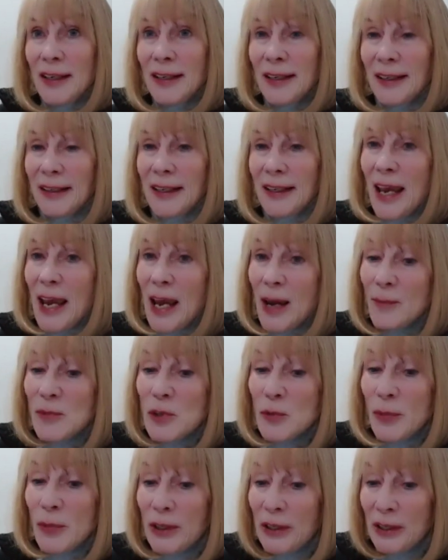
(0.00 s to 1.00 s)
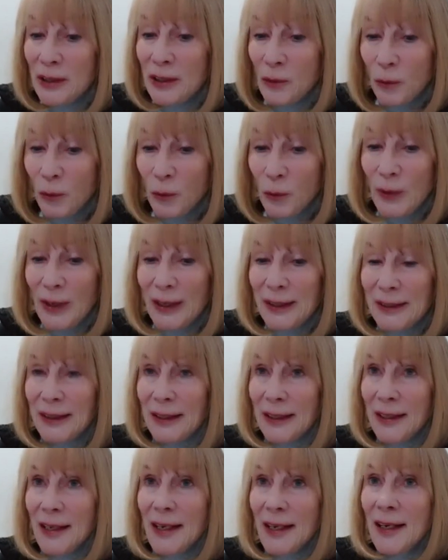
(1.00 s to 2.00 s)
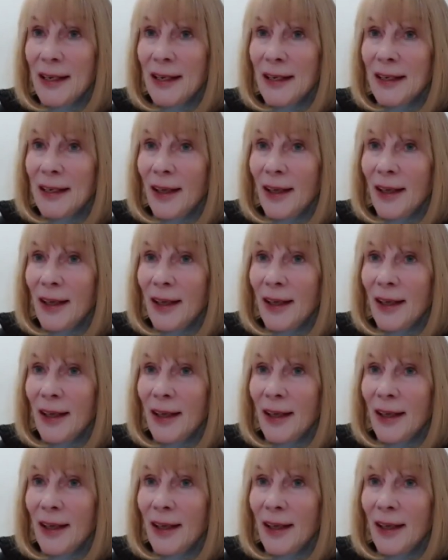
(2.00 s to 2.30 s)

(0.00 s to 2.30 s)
it came to be written